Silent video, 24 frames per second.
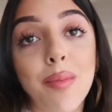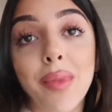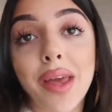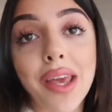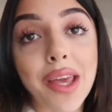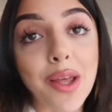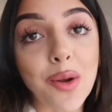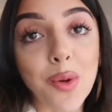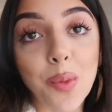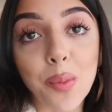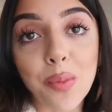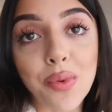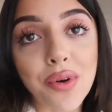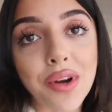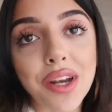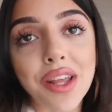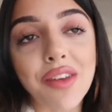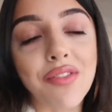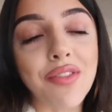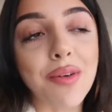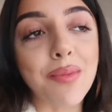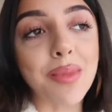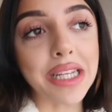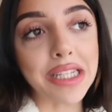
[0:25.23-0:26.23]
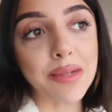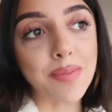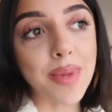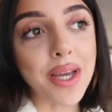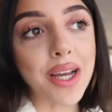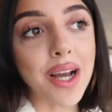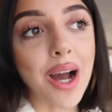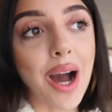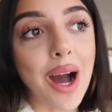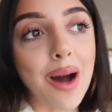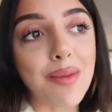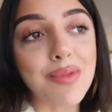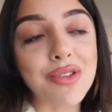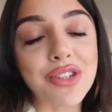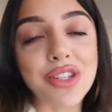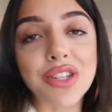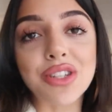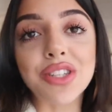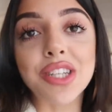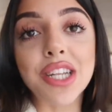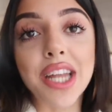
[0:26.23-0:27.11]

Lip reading: make it all pretty for me to pick up, so